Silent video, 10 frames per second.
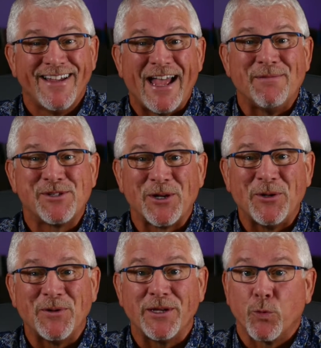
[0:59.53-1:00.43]

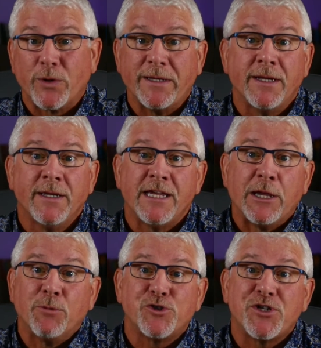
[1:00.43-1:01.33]
Absolutely. Read
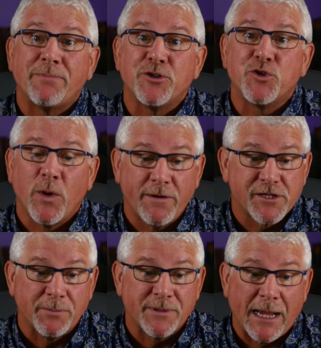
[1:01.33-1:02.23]
Hebrews chapter 12
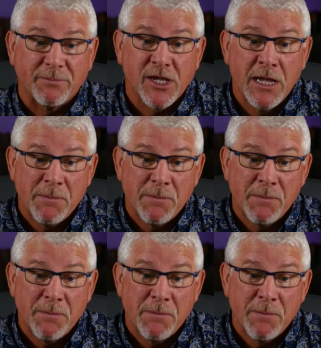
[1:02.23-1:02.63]
sometimes.